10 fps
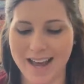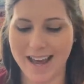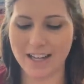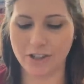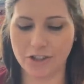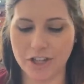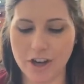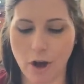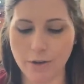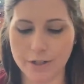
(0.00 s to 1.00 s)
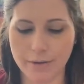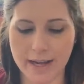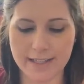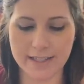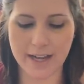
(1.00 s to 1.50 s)
And she also
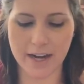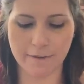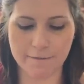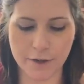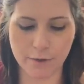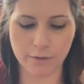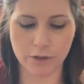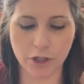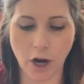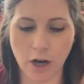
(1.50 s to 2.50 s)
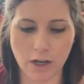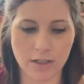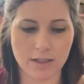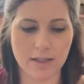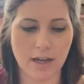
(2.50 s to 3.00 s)
had sent a few charts